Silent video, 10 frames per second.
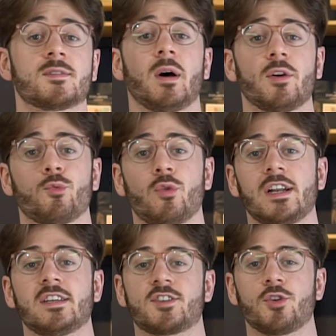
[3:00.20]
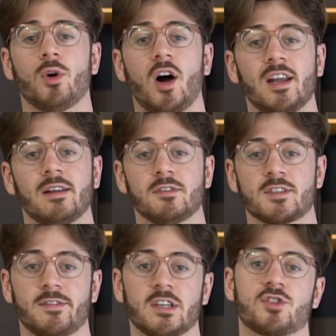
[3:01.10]
might really suit high
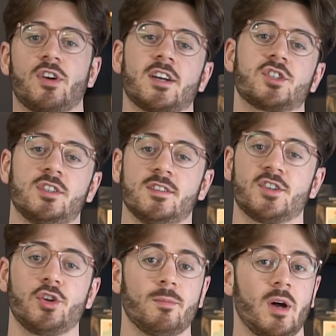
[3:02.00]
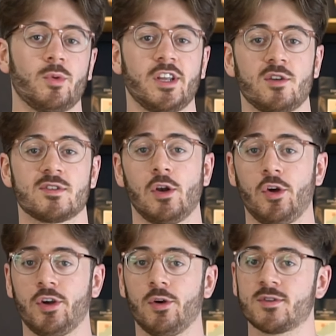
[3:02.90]
levels of extraction, so you might want to use
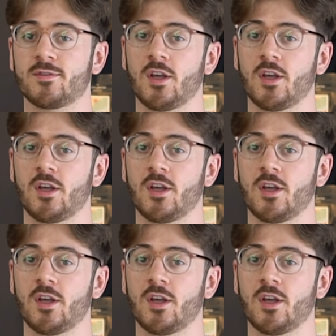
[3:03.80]
lungos for